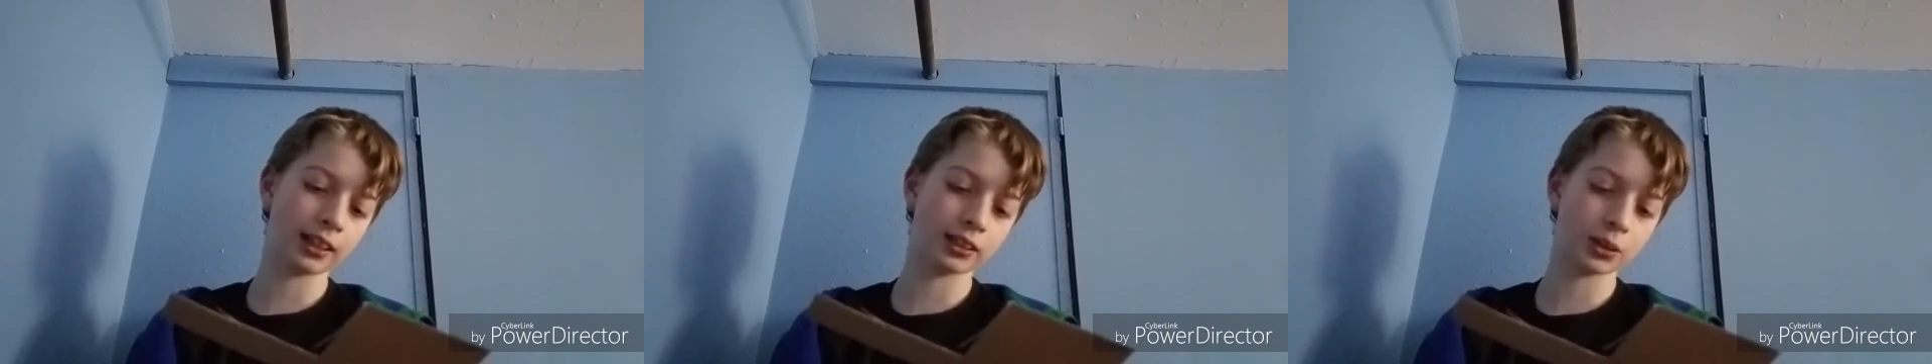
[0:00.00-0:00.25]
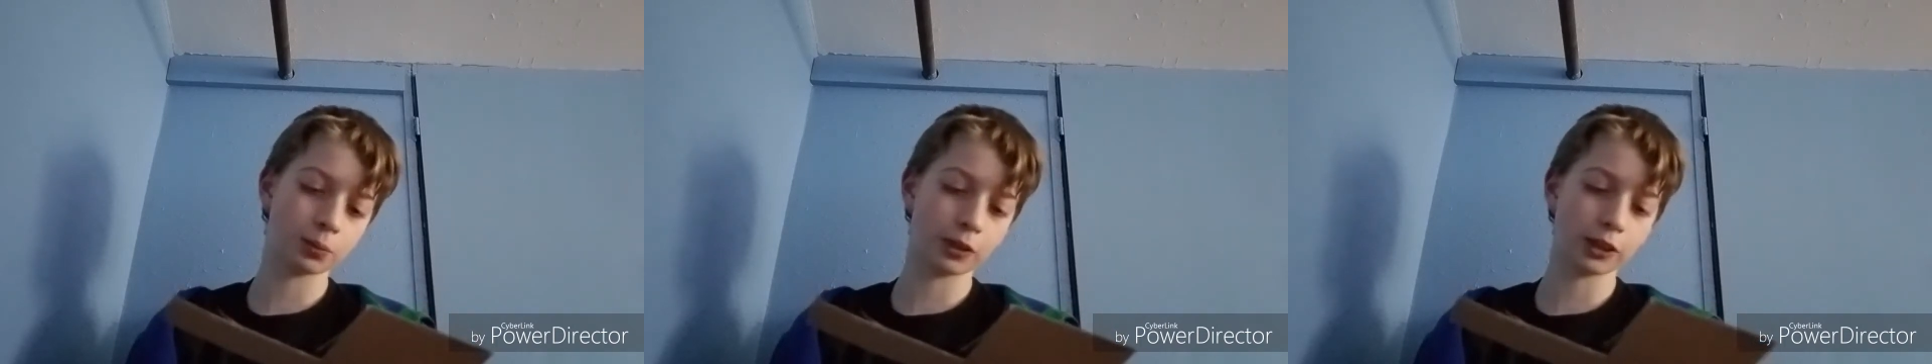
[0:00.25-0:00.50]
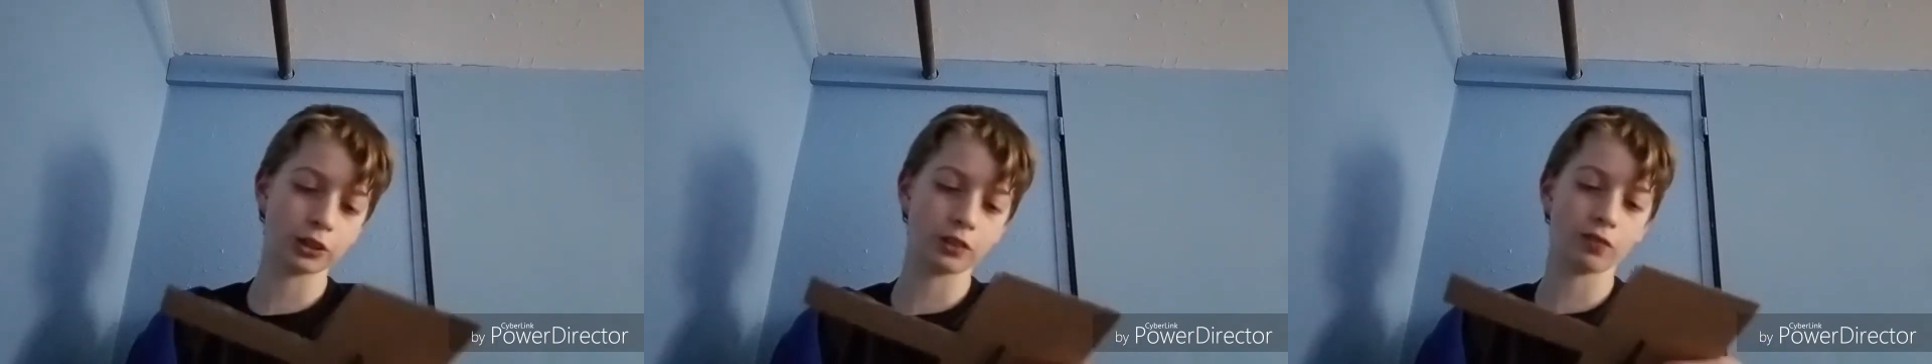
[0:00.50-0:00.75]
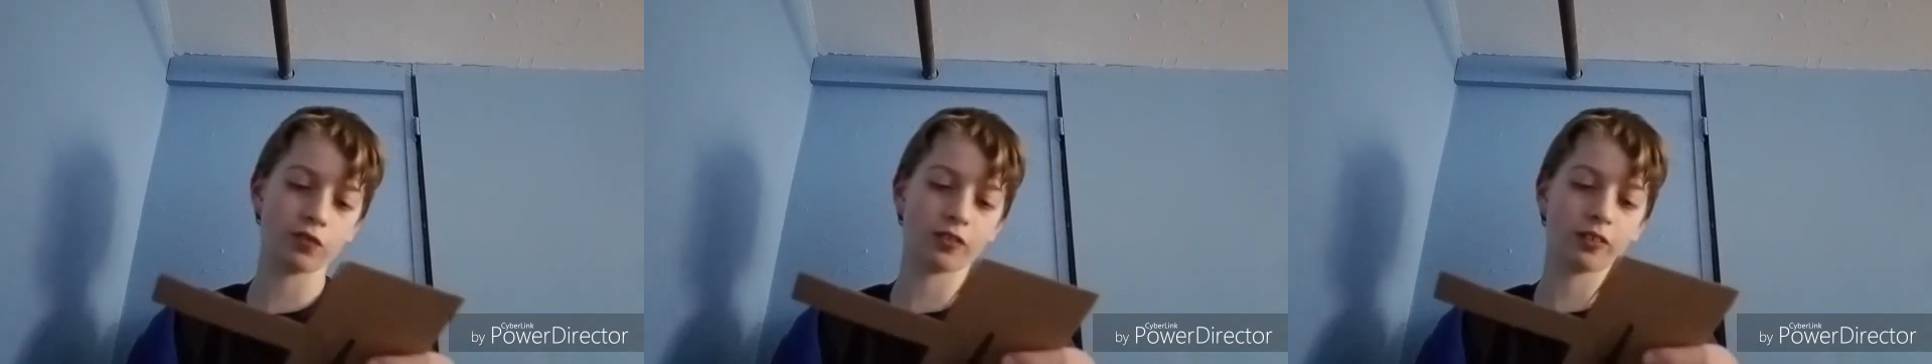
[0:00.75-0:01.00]

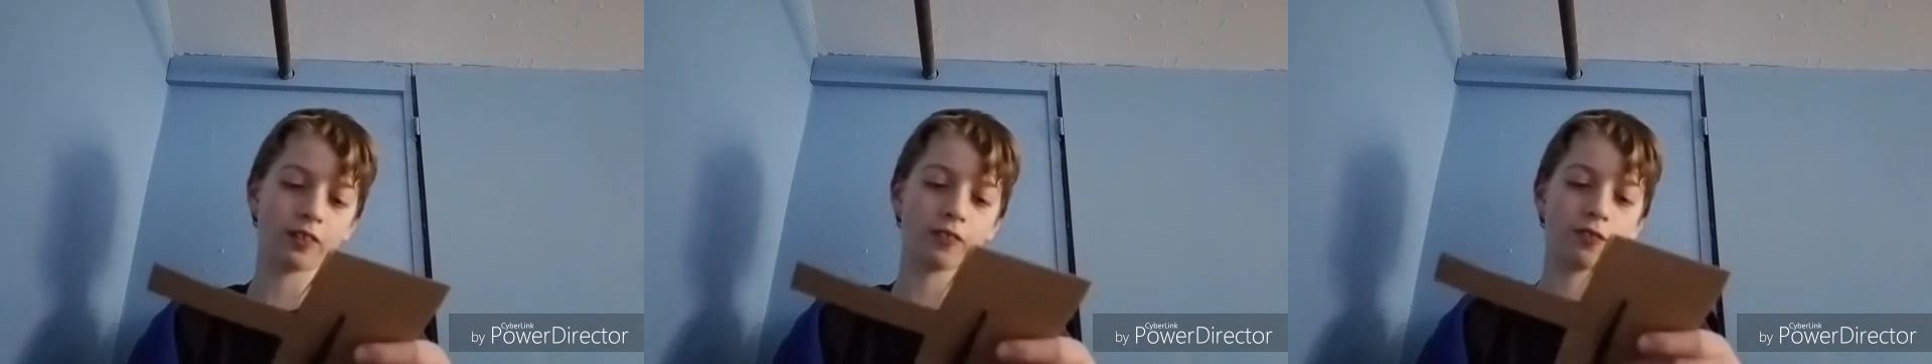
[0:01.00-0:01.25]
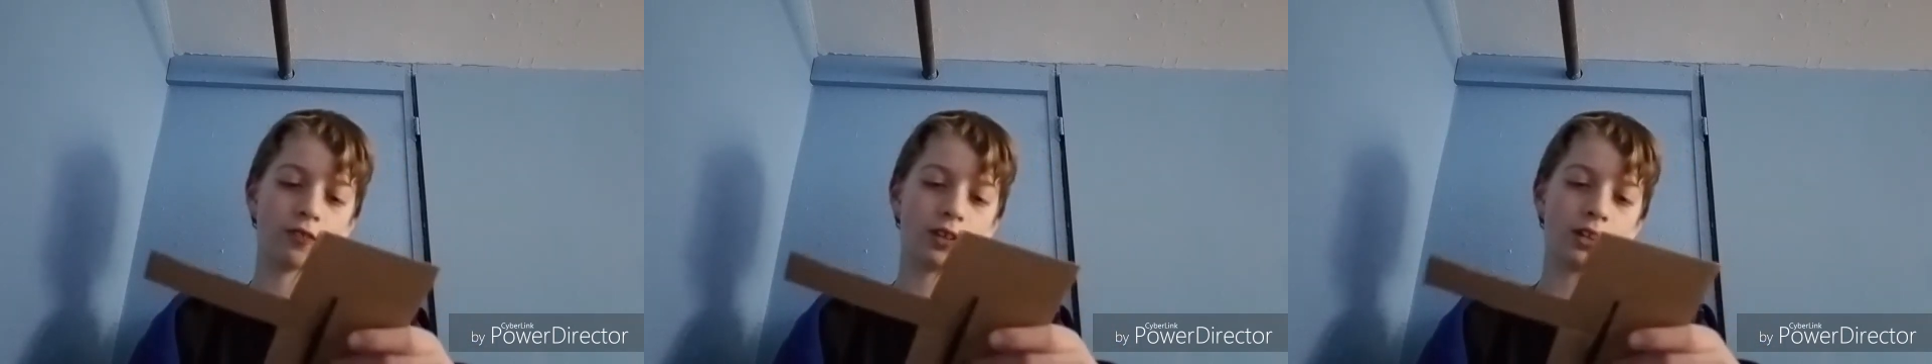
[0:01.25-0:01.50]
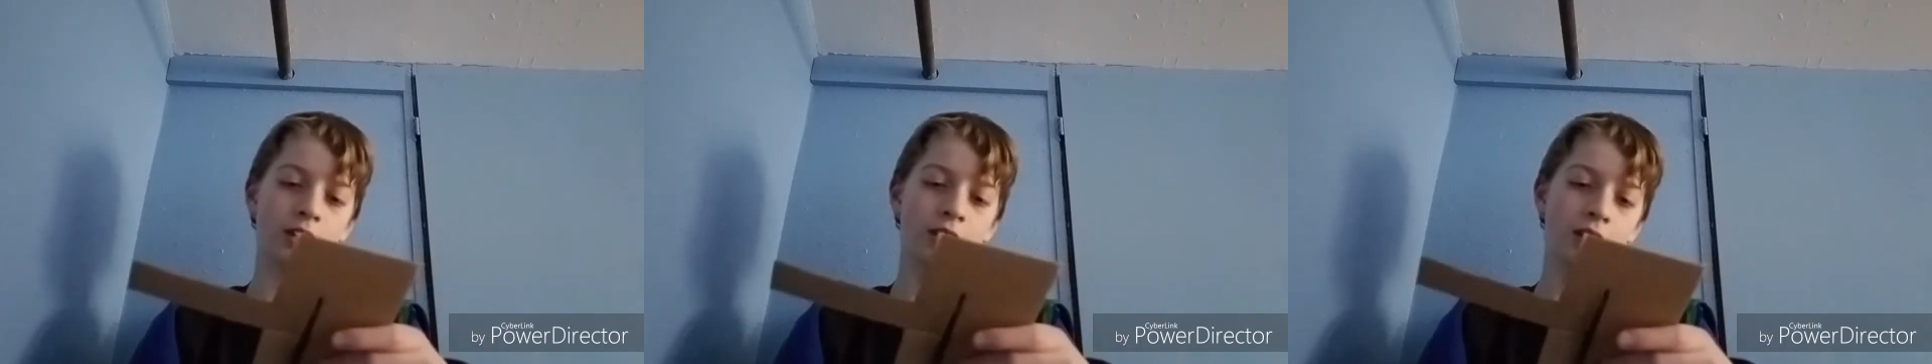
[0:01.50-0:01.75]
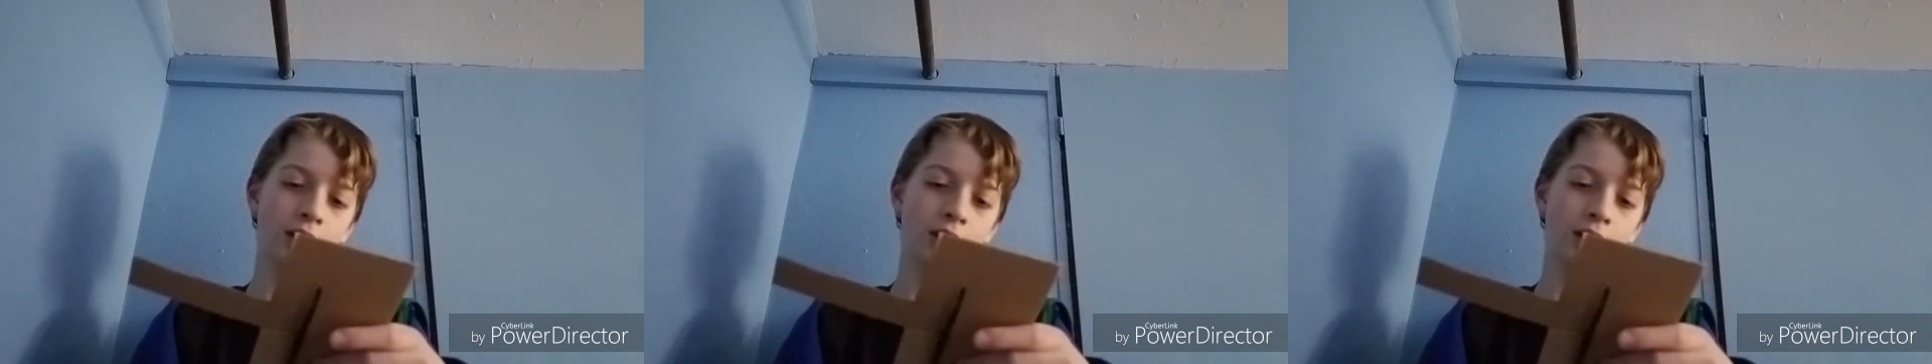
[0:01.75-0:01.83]
inspiration from